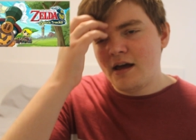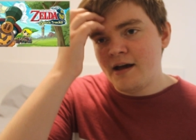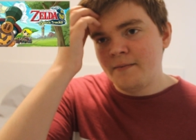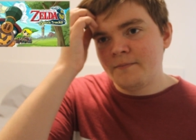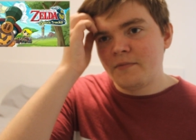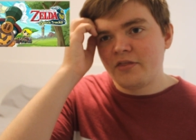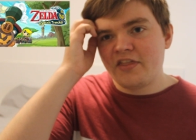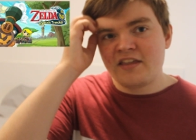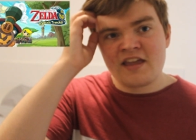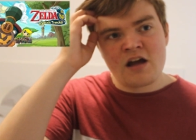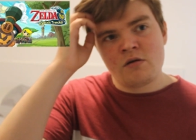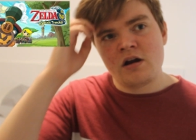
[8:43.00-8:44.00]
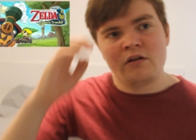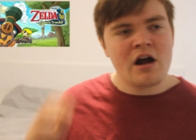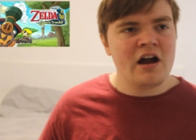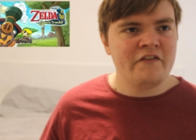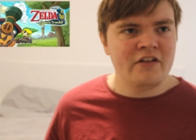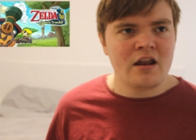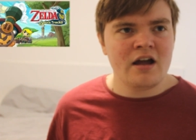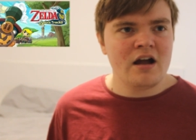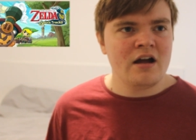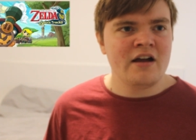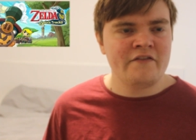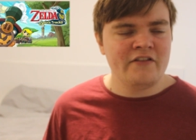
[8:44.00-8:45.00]
um, but that's how I, I feel
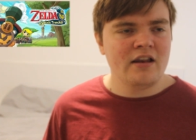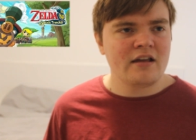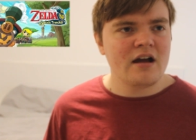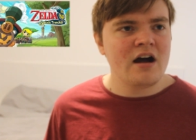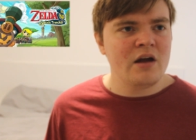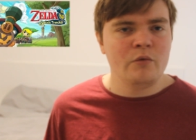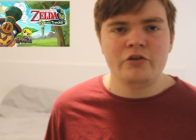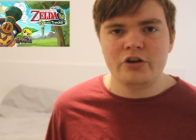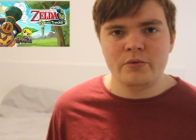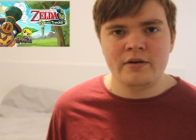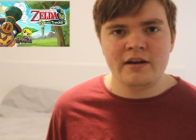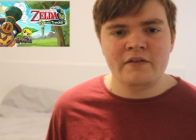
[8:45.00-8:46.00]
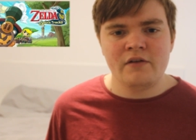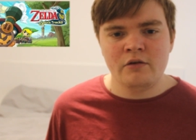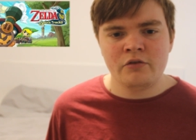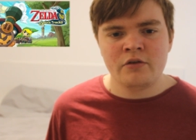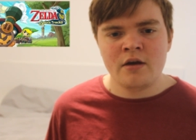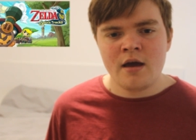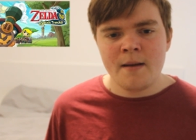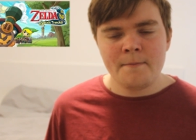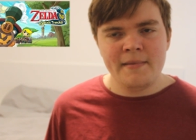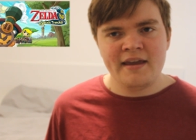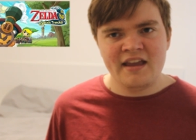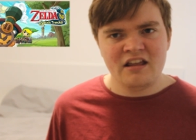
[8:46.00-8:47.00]
like, I feel like I would do it if I was
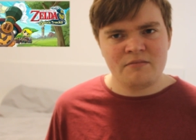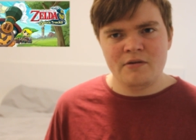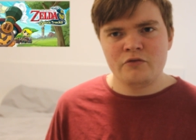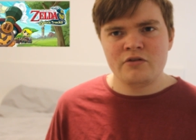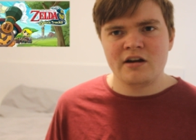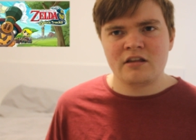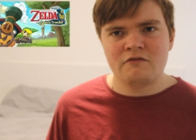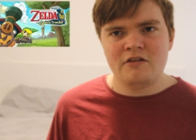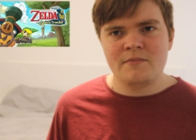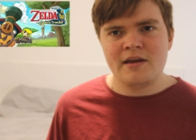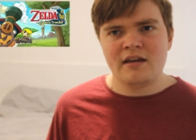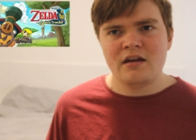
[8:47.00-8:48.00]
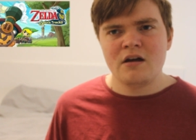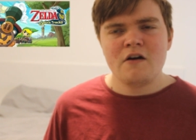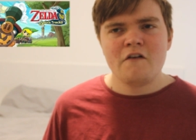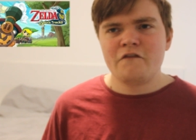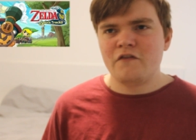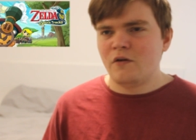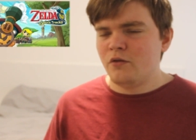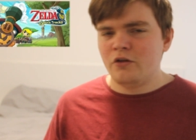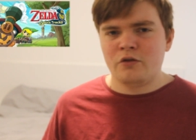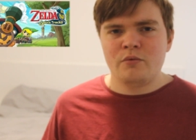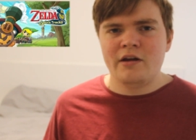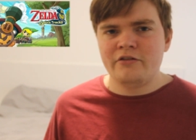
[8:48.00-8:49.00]
making a Spirit Tracks remake for the
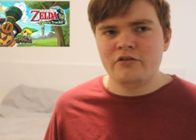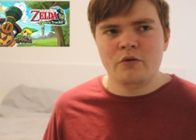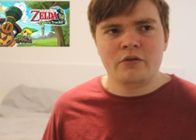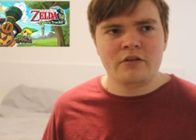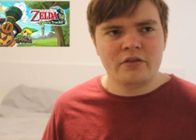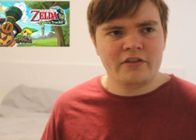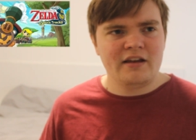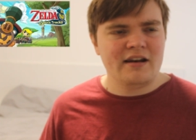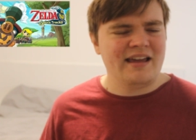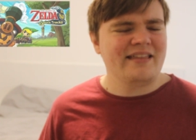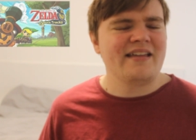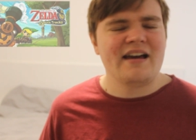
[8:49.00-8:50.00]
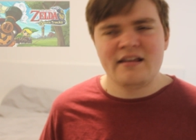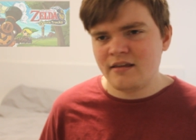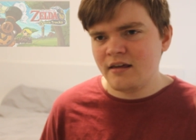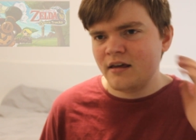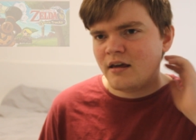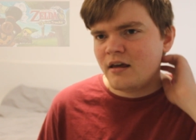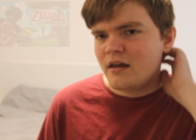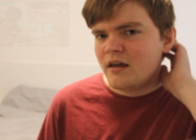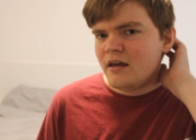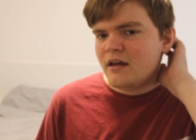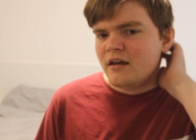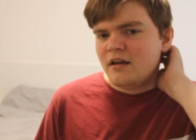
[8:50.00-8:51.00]
Switch or something like that
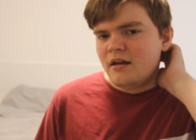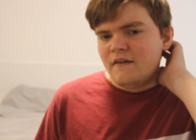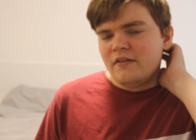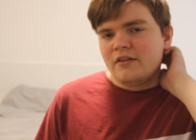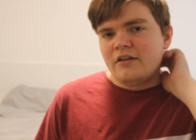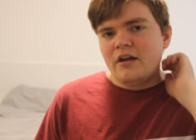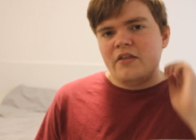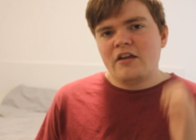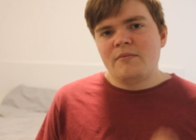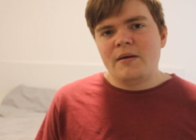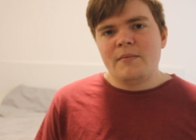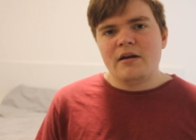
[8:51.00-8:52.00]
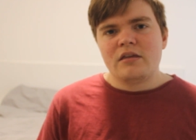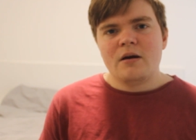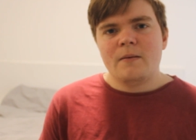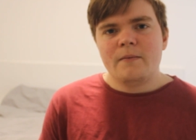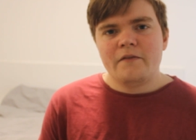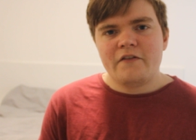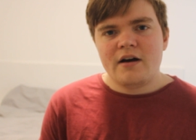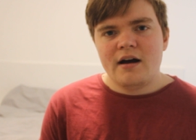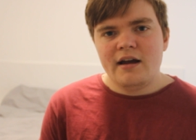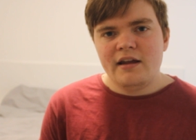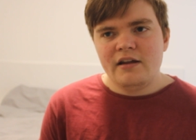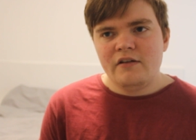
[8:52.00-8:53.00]
so yeah, that's been my top
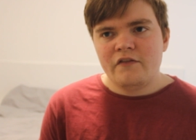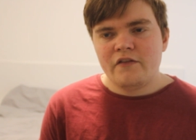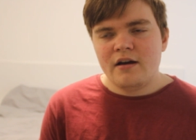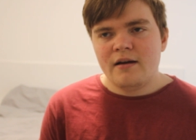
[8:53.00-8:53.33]
5